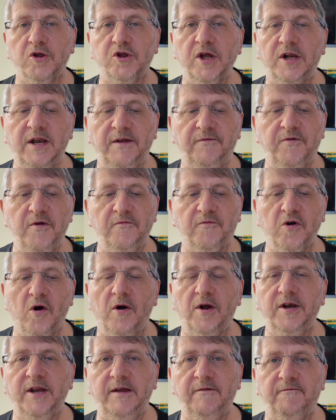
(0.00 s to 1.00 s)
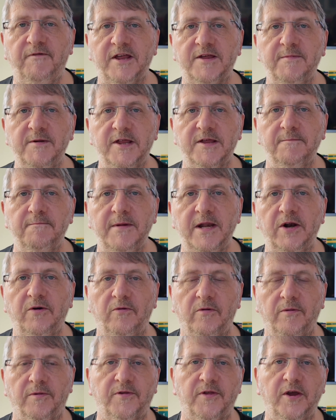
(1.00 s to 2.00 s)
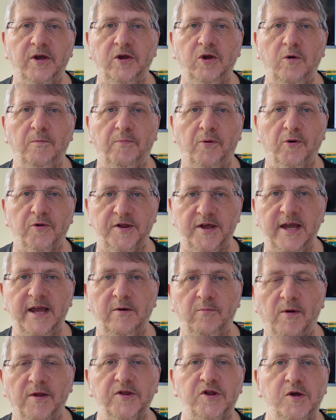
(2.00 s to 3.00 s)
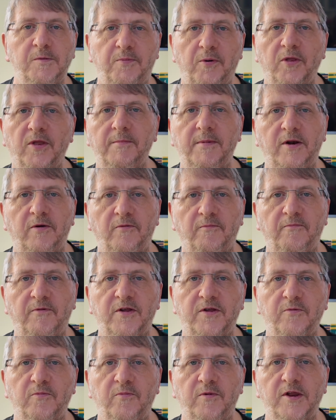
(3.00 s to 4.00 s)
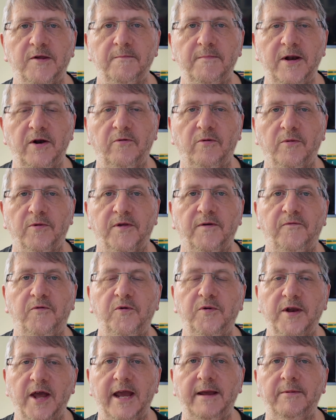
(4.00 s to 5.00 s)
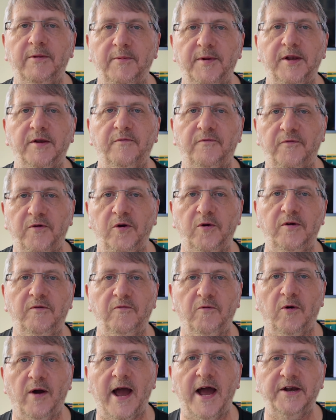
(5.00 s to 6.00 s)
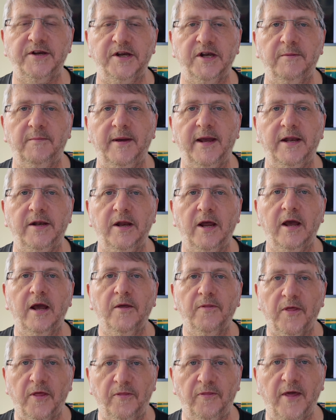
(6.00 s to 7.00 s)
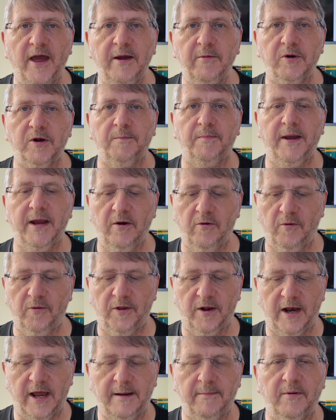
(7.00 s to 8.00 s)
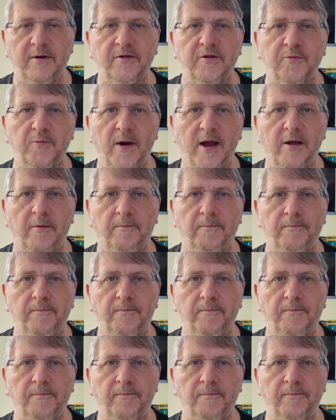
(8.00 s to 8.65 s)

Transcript: and if you've got any vitamins and minerals that you put in, once you put the vitamins and minerals, if you name them in the food, if you're adding them in, then they would appear on the label as well.